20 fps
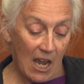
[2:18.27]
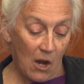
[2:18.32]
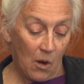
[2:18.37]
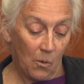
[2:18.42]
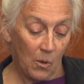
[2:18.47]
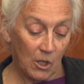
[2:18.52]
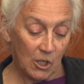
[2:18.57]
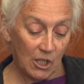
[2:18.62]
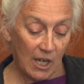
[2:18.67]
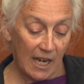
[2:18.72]

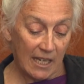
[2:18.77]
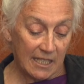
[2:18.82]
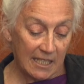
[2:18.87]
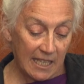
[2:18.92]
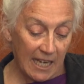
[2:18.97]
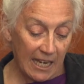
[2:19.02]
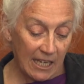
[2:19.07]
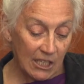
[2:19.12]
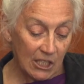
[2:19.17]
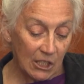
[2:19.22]
which I
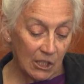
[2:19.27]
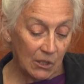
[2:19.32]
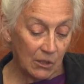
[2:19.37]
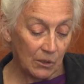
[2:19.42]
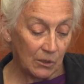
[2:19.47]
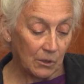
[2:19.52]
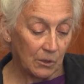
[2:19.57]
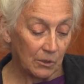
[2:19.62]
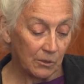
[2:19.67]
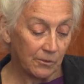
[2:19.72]
tend to
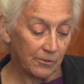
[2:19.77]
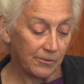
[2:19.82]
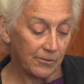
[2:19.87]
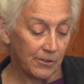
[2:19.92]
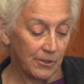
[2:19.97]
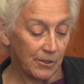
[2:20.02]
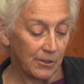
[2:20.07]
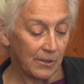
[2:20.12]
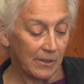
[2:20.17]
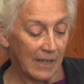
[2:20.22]
call,
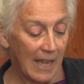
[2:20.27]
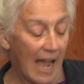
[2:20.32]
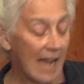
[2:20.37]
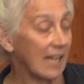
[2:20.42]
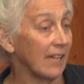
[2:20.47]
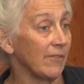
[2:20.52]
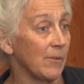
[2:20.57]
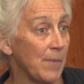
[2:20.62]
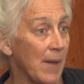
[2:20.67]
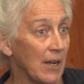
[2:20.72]
for
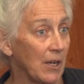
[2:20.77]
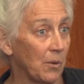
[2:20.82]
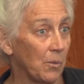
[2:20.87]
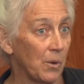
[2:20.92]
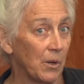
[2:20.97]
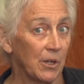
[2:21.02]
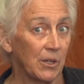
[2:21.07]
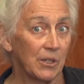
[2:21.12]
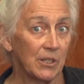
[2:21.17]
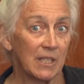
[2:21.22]
lack of a better
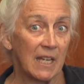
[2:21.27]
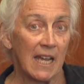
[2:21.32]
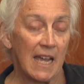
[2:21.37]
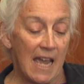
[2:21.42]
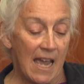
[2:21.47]
word,